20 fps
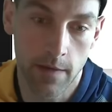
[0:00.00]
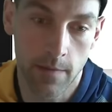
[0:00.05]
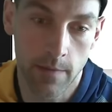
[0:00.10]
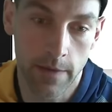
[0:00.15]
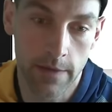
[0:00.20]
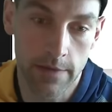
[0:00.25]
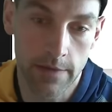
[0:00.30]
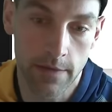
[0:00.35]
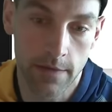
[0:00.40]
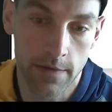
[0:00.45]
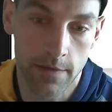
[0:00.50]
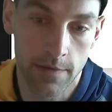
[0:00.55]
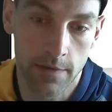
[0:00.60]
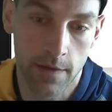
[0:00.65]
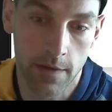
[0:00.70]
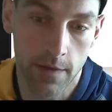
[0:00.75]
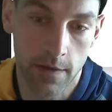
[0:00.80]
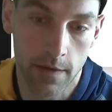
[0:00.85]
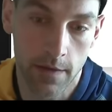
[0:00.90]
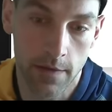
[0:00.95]
ways to
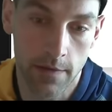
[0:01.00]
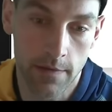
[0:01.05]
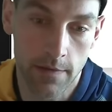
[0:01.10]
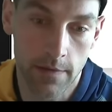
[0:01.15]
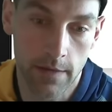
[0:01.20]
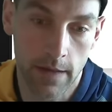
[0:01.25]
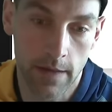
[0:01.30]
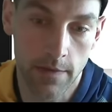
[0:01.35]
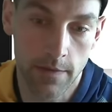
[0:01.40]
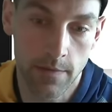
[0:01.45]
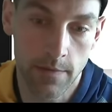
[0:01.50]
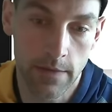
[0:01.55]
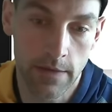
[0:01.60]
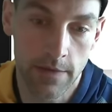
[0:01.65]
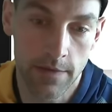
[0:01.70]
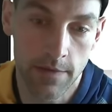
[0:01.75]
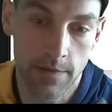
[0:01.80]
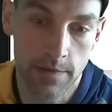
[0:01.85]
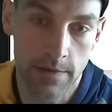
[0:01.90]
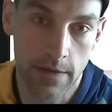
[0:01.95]
draw cards. I do need
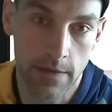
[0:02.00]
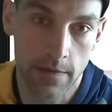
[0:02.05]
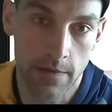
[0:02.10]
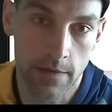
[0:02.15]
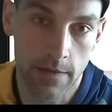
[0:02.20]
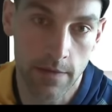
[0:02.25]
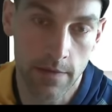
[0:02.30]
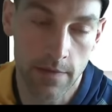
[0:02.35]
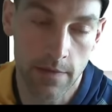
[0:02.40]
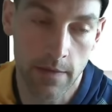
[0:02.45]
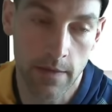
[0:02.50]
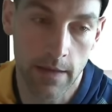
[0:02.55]
to cycle this so